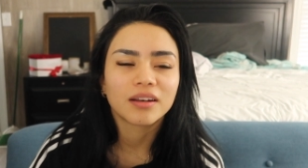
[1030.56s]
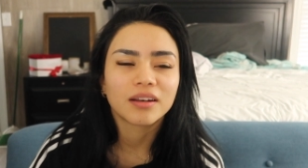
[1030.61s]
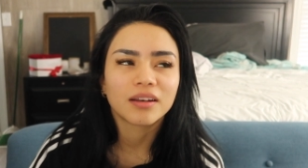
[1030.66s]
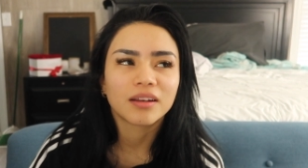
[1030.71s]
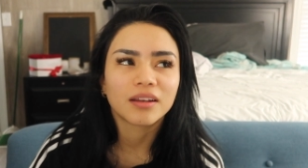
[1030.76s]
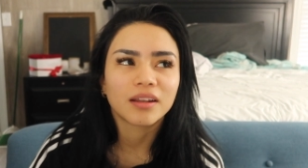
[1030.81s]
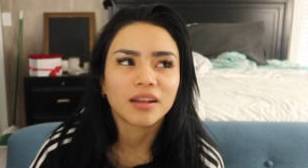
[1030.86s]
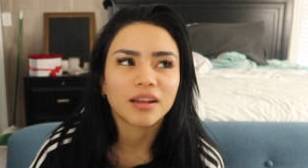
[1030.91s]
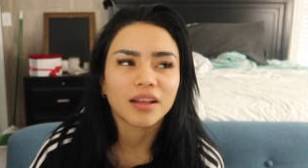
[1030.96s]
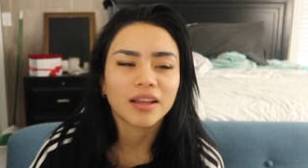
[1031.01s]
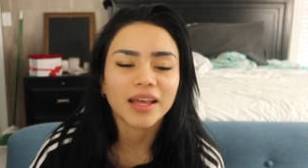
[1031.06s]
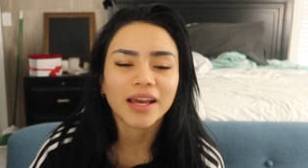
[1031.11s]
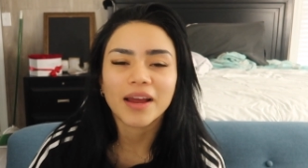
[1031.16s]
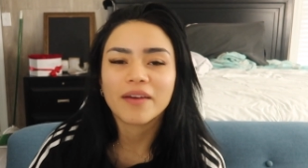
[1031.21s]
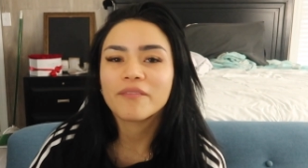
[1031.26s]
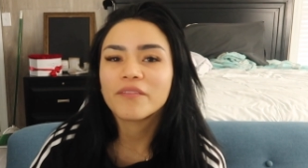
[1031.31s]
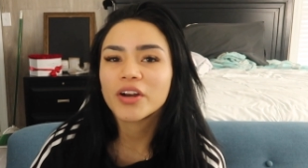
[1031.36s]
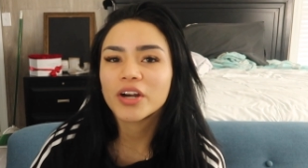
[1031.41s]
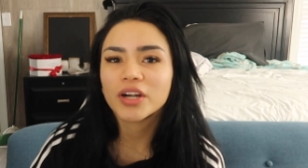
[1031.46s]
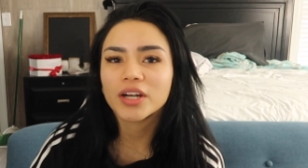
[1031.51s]
like
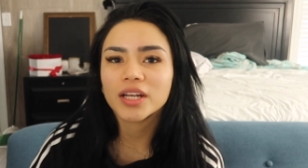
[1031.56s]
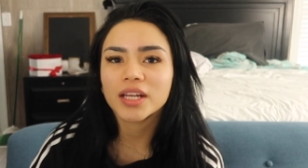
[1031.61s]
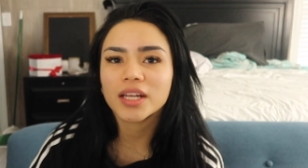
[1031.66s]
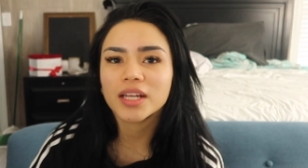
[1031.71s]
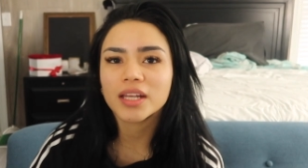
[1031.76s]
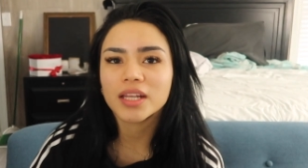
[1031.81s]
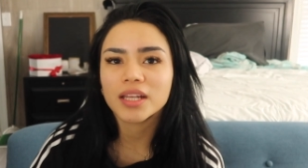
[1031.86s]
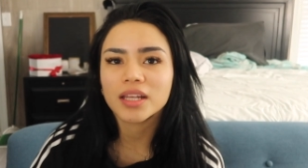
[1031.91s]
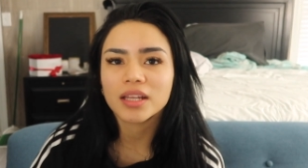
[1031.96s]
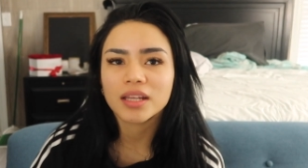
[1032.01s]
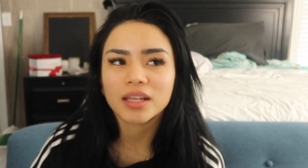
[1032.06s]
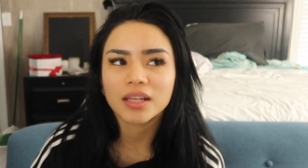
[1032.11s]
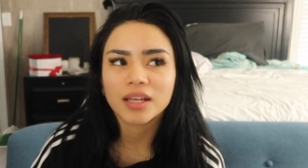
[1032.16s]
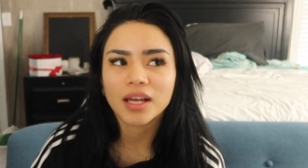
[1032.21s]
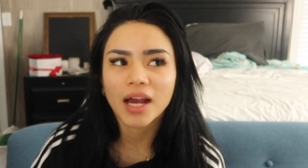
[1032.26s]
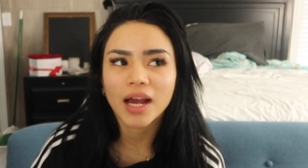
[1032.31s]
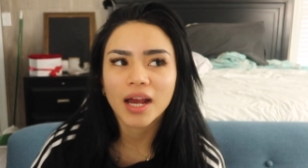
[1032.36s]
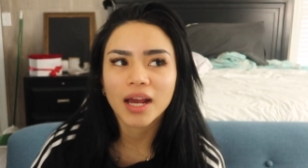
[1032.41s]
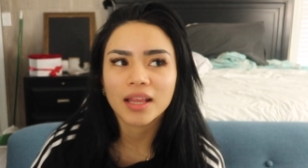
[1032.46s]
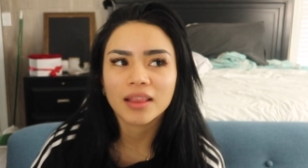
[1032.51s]
I'm very,
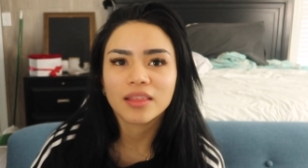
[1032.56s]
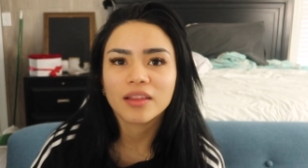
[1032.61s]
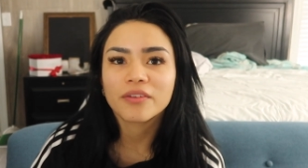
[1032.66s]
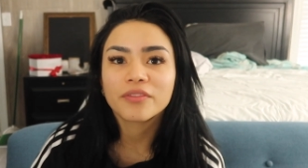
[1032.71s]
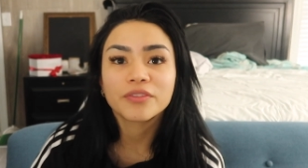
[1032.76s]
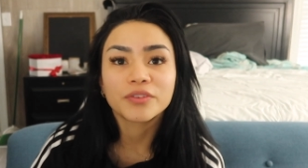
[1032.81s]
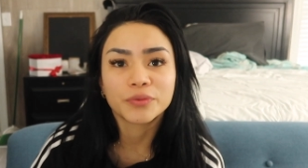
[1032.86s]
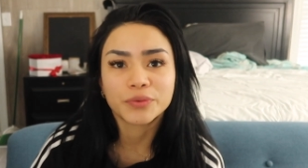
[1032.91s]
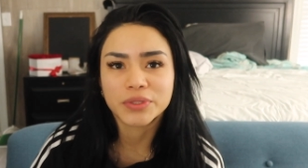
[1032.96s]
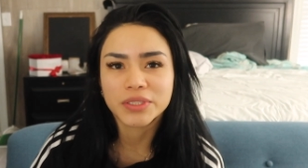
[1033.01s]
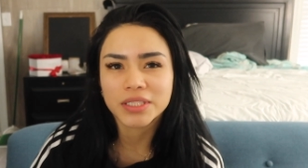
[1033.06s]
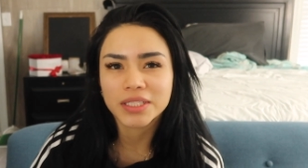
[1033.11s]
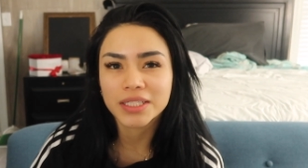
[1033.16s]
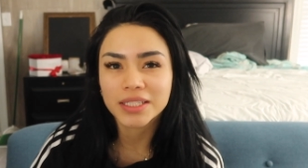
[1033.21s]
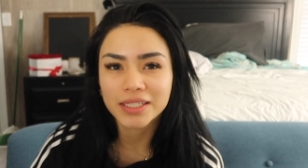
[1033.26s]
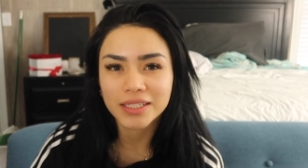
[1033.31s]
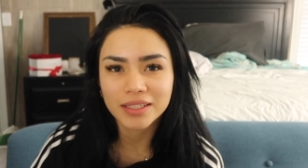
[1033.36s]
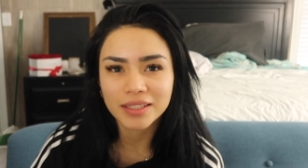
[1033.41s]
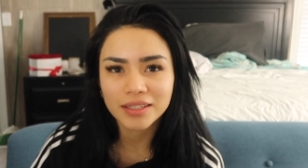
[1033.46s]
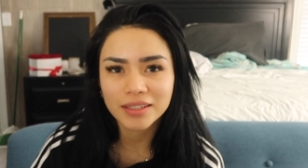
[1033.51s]
I love
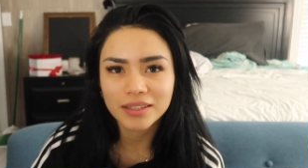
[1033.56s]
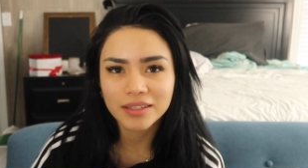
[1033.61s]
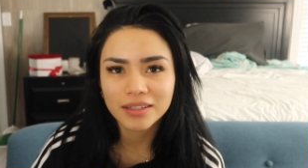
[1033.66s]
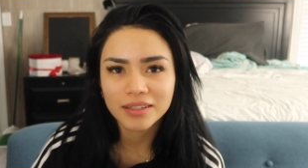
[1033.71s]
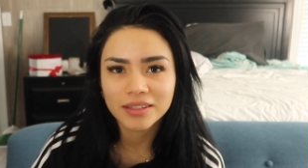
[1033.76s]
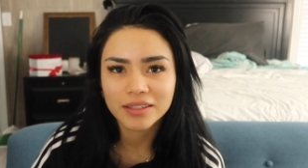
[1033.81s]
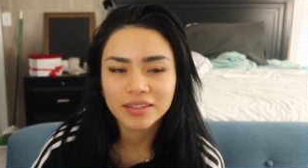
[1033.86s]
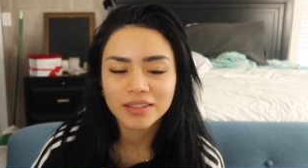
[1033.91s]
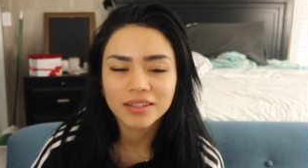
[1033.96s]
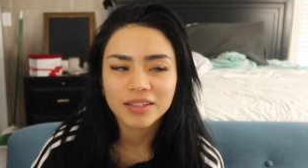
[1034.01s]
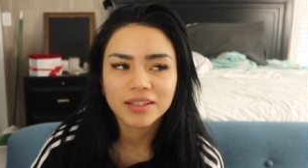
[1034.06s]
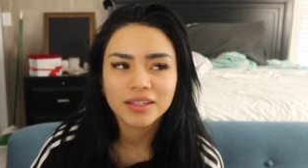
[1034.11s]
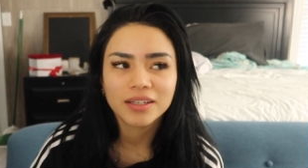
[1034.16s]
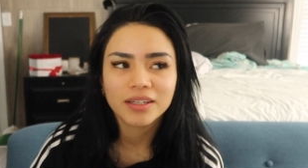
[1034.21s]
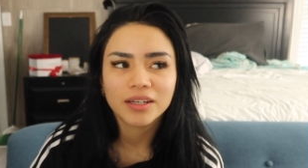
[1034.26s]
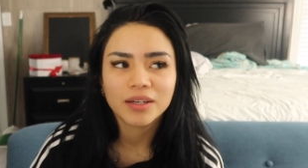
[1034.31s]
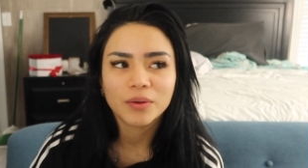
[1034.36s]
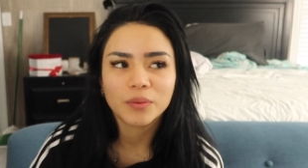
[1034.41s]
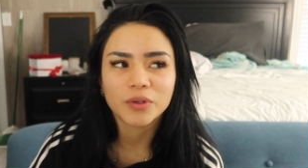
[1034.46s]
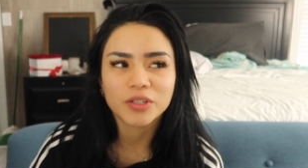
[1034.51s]
routine,
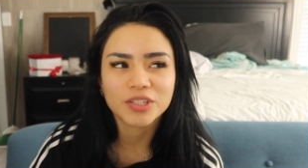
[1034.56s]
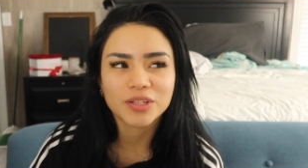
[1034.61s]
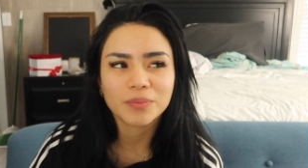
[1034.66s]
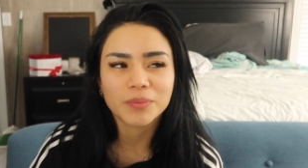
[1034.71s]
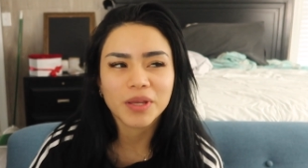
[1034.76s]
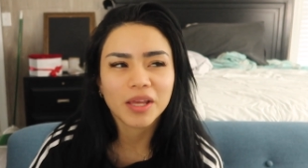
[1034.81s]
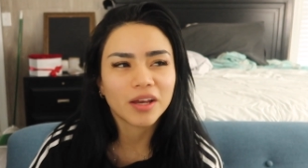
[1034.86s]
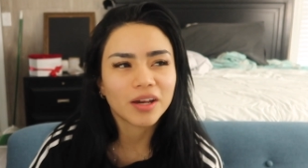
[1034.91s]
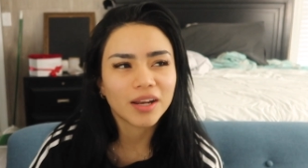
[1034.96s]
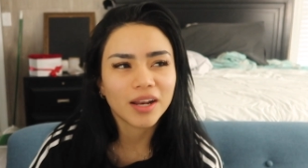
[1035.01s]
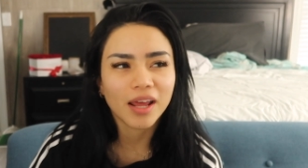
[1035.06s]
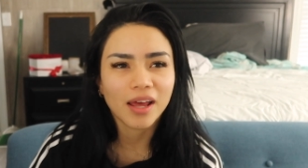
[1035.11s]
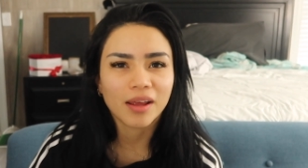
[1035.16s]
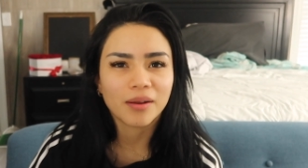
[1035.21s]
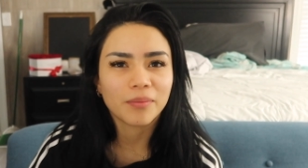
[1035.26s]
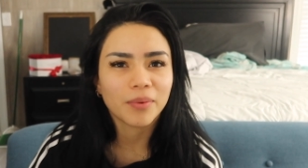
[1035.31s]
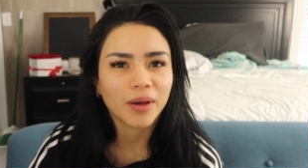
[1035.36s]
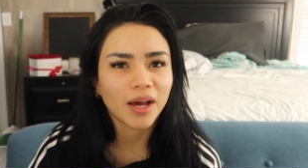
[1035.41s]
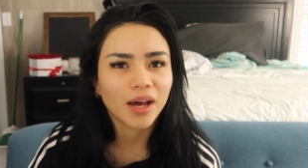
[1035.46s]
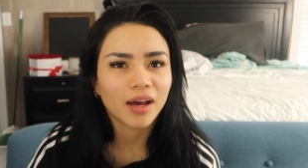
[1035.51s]
which can be good
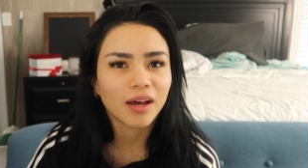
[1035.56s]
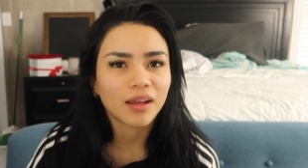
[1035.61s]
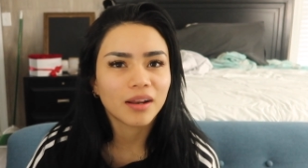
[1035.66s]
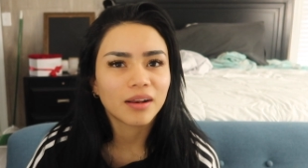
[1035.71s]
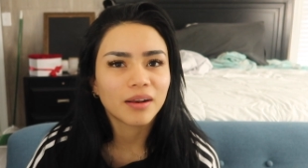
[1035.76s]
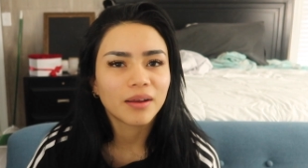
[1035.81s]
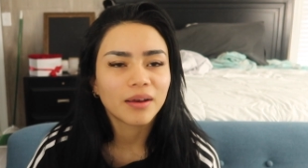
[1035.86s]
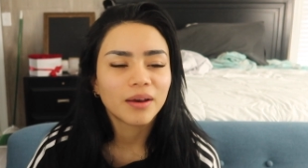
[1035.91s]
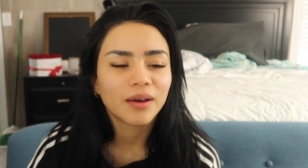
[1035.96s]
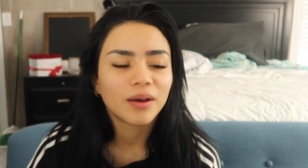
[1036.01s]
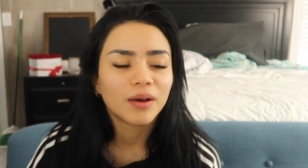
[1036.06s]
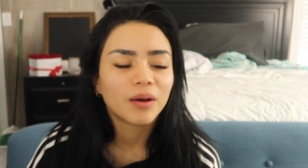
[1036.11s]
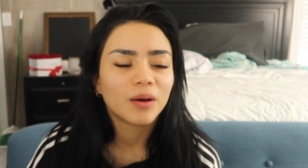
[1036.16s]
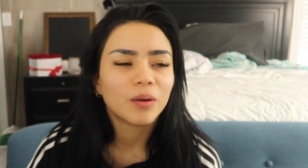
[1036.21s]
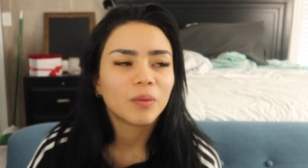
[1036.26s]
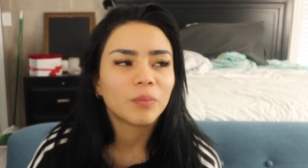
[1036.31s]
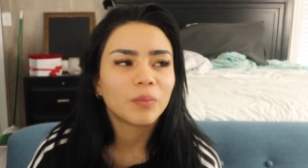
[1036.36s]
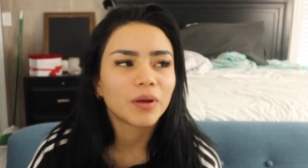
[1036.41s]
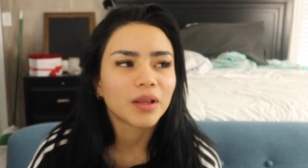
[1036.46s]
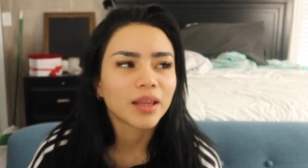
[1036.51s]
and bad
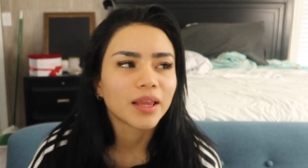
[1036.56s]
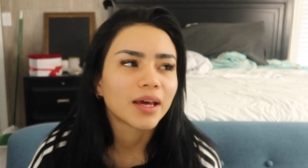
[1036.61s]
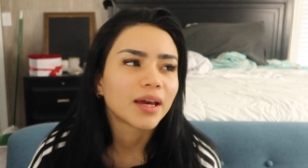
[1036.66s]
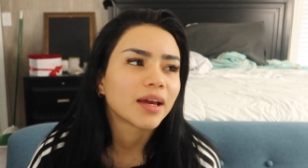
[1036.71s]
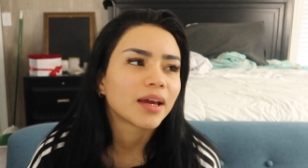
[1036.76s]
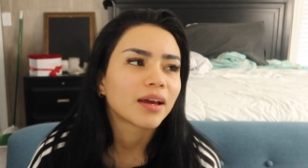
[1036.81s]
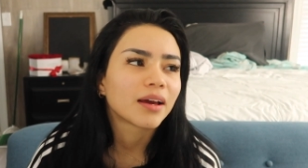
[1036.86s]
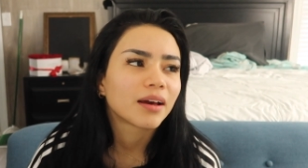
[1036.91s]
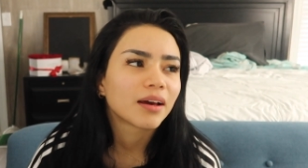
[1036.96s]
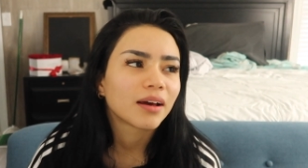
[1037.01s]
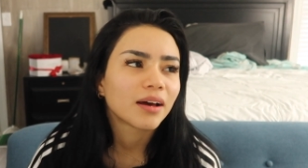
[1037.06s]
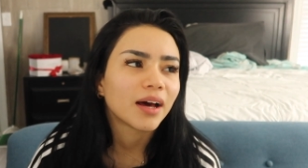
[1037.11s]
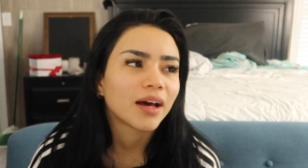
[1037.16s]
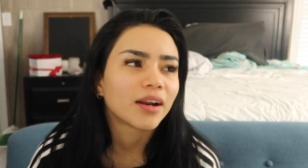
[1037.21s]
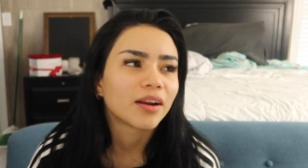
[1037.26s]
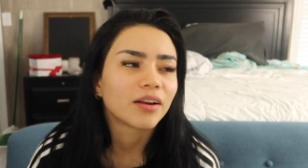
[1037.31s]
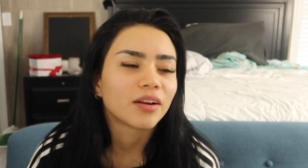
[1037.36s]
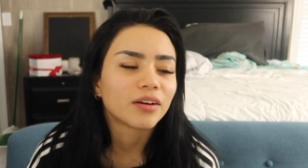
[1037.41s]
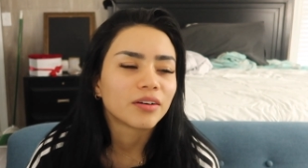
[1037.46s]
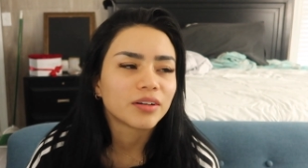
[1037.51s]
but like, I
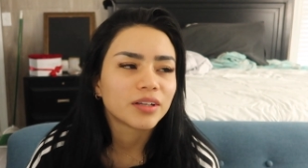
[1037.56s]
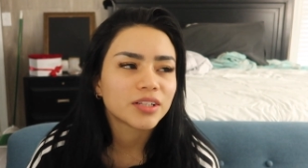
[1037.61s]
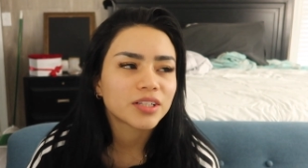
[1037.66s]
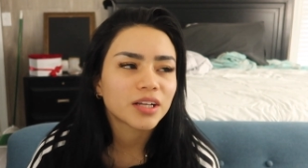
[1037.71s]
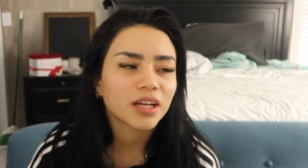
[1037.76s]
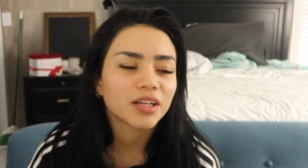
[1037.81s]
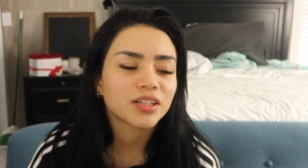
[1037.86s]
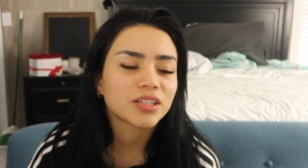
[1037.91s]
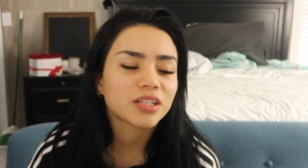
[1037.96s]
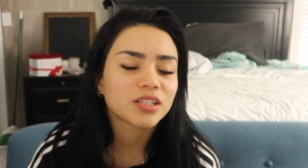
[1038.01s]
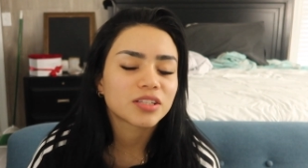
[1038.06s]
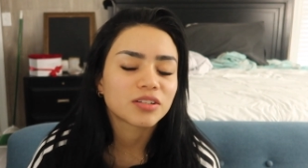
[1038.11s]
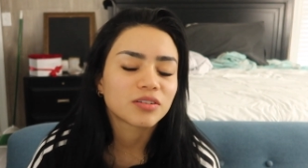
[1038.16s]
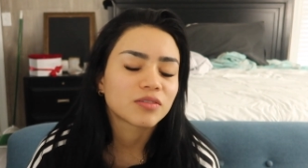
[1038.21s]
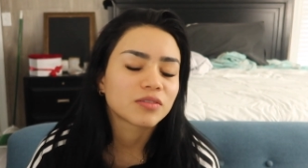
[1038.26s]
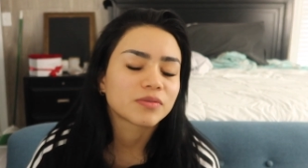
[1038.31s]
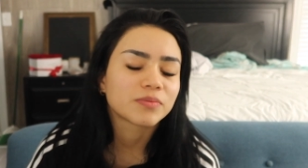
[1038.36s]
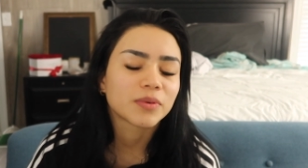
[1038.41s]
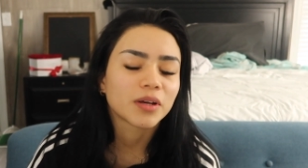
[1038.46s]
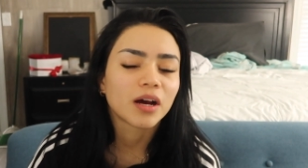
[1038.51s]
don't know, it, just
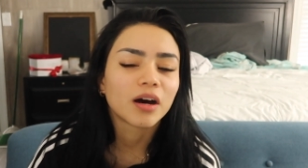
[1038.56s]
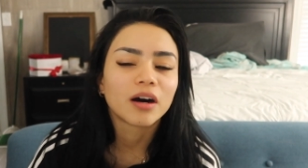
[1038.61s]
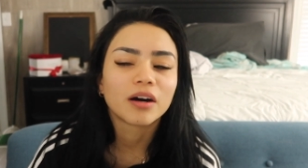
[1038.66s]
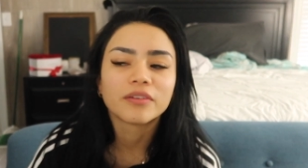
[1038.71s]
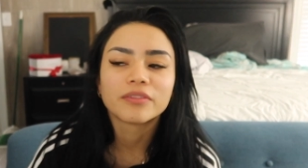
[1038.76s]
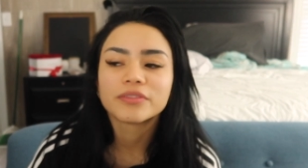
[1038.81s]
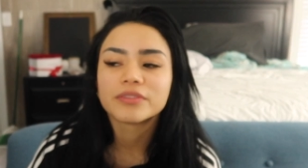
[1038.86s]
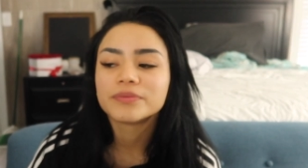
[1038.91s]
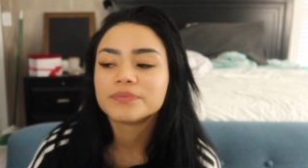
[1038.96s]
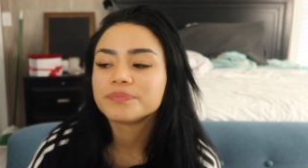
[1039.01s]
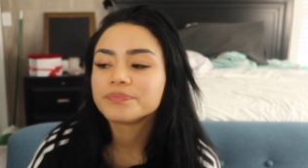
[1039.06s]
throws me off.